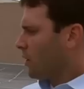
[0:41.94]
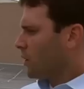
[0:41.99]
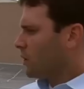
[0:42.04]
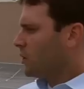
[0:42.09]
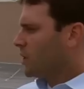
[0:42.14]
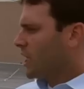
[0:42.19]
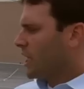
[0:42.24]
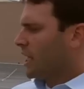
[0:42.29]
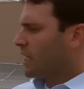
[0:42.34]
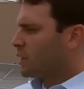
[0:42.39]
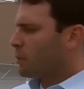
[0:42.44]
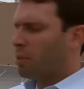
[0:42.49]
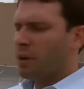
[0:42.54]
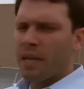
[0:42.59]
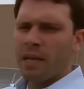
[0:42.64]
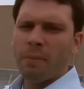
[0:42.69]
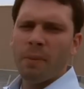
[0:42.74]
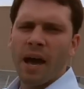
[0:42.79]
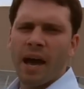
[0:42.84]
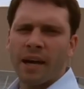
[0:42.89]
Looking at the
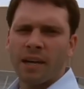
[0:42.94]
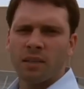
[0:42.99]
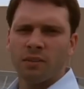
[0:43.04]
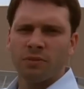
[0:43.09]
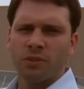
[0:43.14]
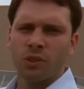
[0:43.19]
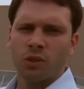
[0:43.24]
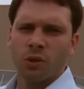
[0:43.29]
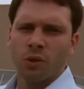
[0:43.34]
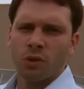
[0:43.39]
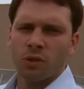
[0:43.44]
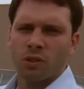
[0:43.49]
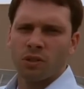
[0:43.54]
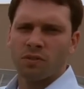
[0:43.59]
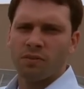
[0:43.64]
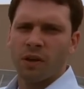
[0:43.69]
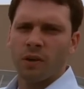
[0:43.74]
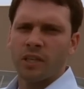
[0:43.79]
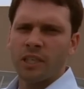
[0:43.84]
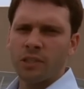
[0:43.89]
payback of solar
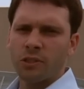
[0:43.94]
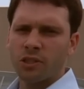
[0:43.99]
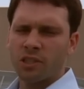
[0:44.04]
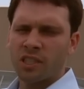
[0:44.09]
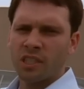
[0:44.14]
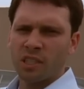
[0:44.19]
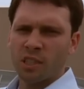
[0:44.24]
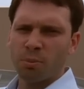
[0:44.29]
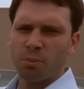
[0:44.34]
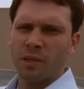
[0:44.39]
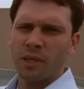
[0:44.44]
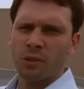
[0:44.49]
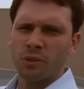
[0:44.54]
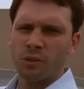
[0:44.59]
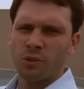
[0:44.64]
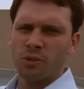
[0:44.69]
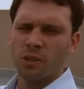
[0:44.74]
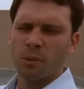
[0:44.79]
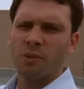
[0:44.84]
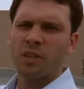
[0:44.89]
is very interesting
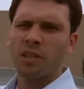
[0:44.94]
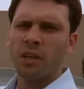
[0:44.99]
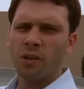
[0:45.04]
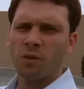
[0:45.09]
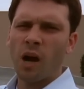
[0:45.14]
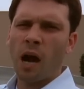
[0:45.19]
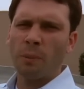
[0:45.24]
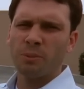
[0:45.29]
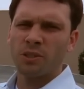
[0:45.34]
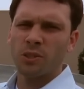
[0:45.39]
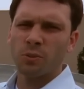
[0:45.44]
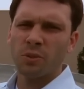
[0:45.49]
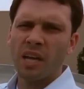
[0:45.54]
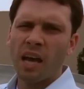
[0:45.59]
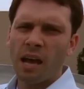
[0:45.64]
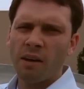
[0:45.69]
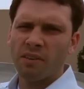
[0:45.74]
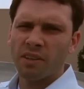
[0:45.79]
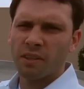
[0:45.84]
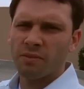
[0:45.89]
compared to some of the other options we
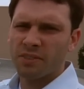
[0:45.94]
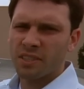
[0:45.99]
have on the